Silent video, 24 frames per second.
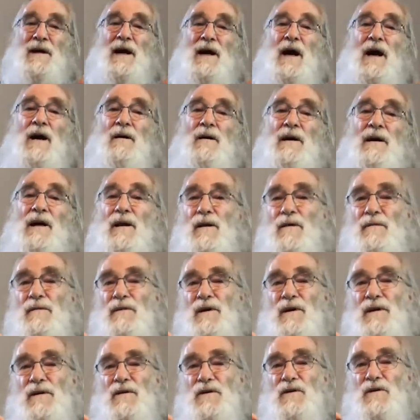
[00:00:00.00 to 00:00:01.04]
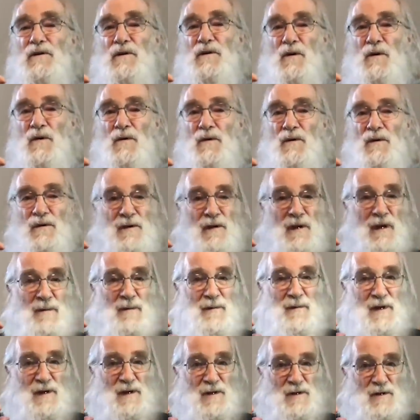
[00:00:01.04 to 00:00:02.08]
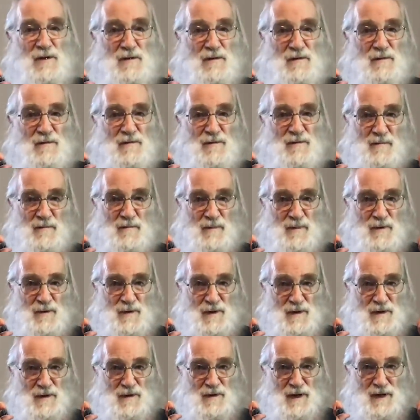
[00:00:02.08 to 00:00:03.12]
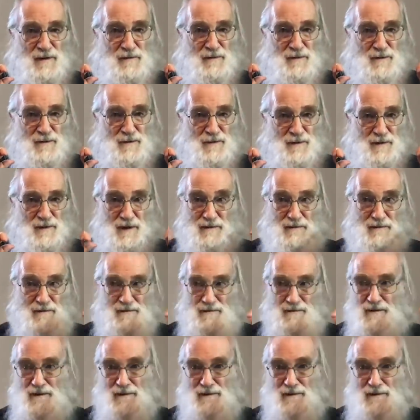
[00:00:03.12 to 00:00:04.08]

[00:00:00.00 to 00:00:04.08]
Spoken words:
how Hillary stole the nomination from Bernie Sanders, as